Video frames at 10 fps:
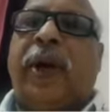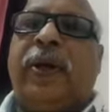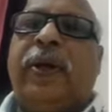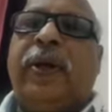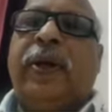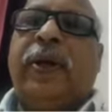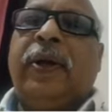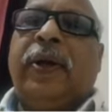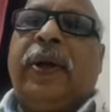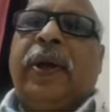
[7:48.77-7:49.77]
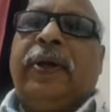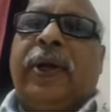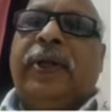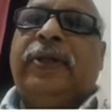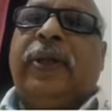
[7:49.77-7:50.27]
are,
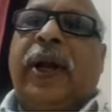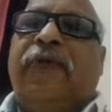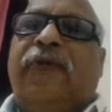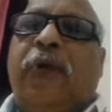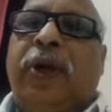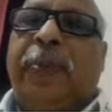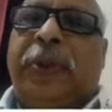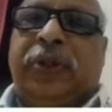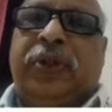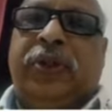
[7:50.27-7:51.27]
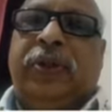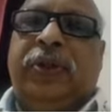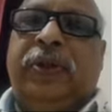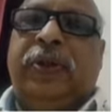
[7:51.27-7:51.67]
that is, there are 40 pins.